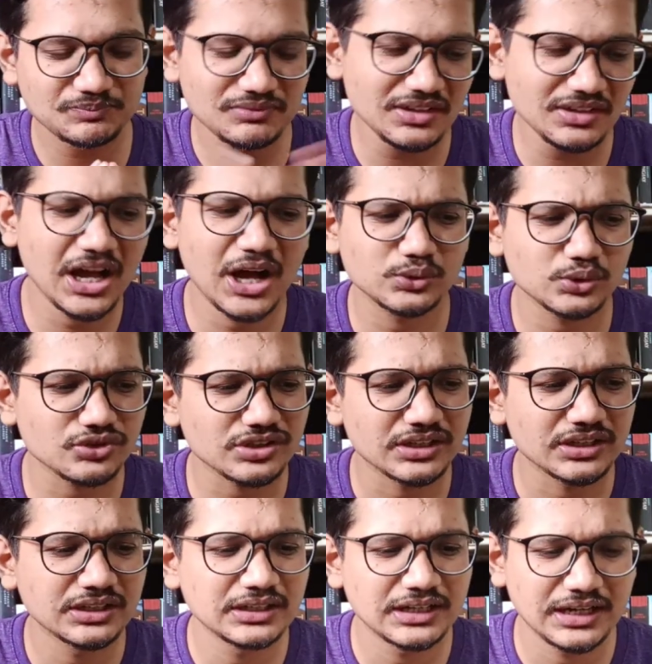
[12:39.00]
how to say
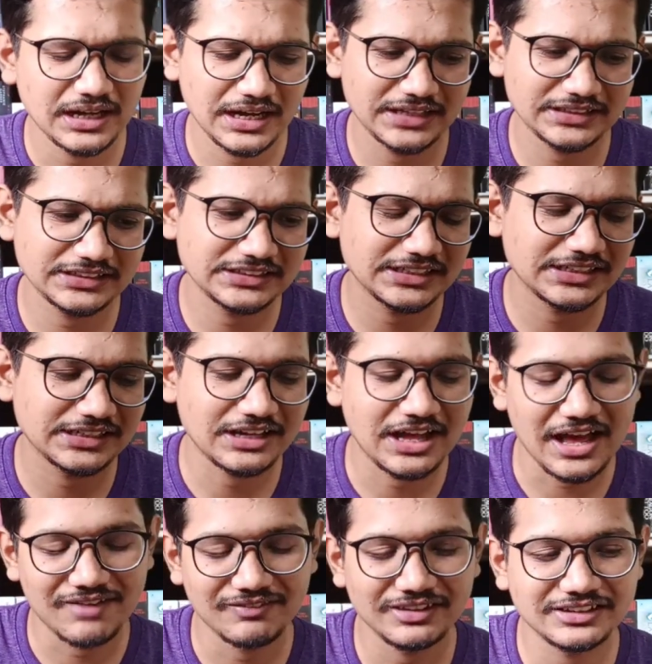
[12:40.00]
I think they're
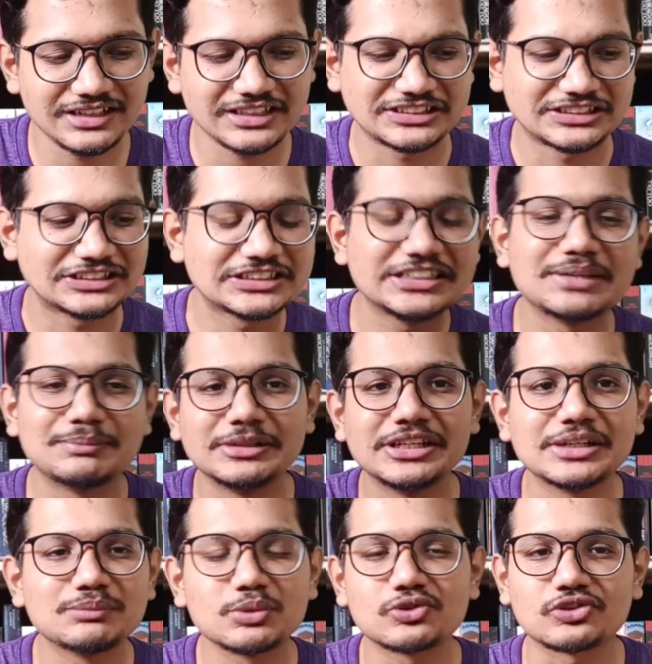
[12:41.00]
having like nearly a
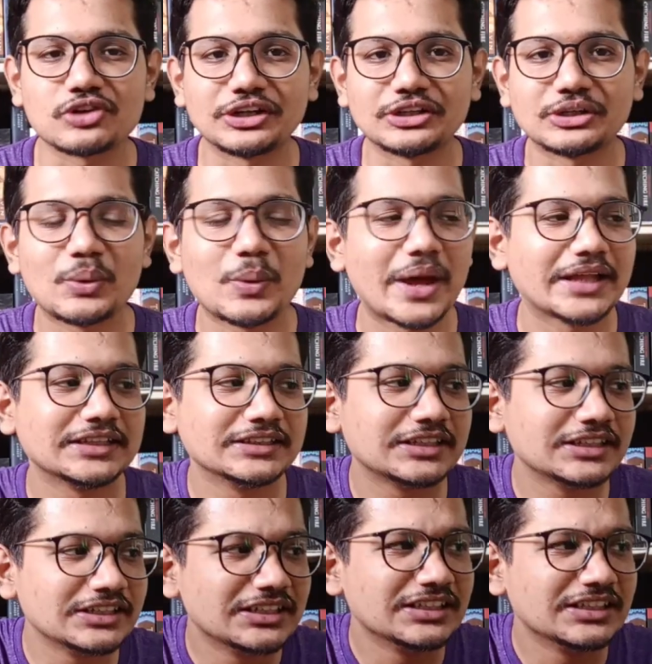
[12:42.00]
million books right now, and